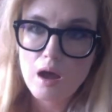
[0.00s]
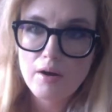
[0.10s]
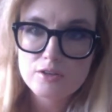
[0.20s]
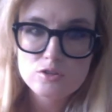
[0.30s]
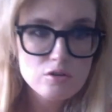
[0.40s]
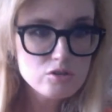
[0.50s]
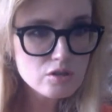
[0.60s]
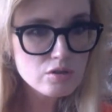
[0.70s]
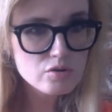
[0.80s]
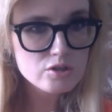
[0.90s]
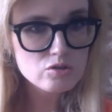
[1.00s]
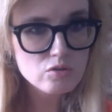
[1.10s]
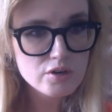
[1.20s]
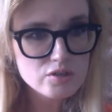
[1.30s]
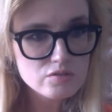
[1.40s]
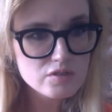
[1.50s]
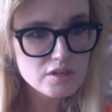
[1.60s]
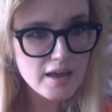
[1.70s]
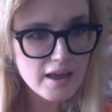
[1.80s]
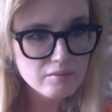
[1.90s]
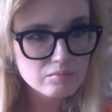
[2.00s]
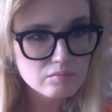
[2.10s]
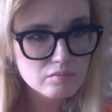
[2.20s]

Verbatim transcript: All right, so those are the three stories of the day.